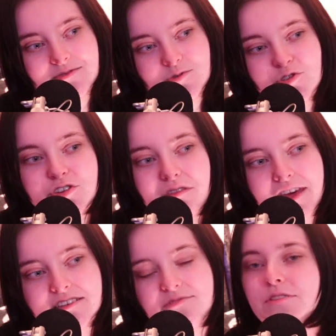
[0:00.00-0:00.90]
doing
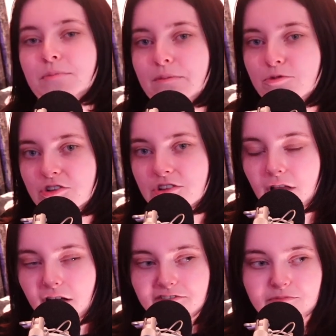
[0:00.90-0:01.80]
things for the people you
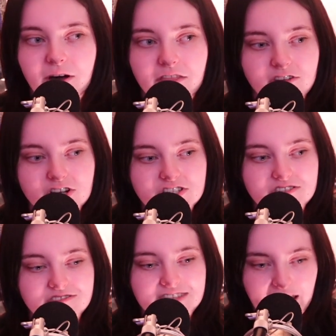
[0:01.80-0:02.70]
love, but
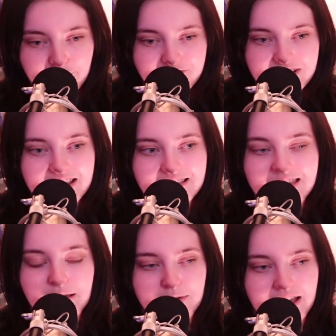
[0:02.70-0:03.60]
there's
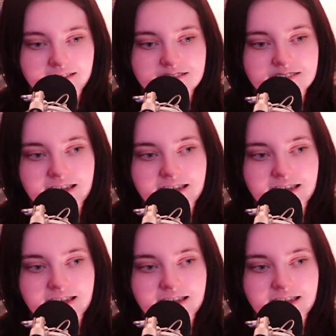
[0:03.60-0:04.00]
definitely a balance.